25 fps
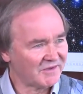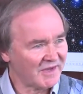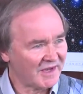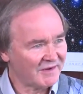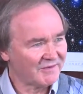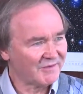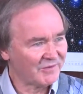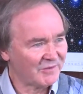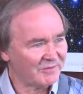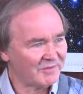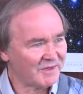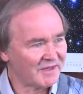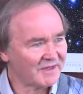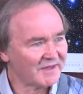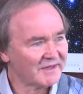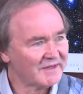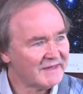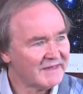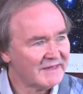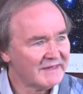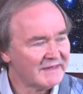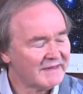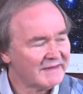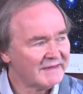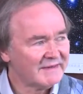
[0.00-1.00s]
that would be
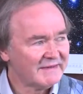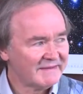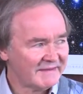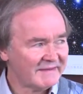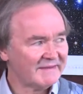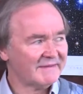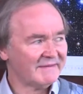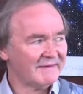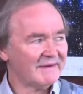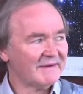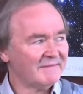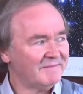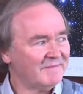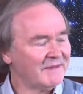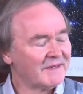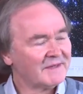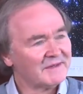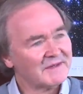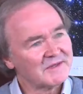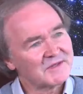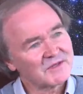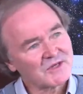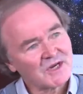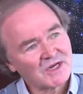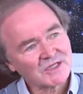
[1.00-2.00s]
a big
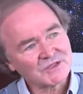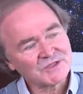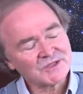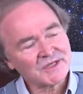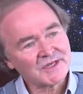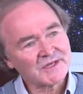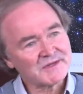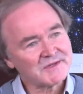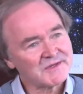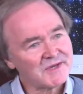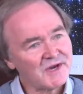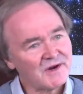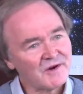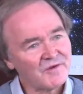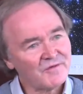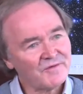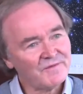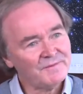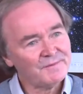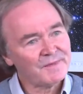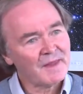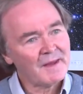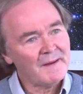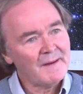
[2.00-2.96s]
discussion itself.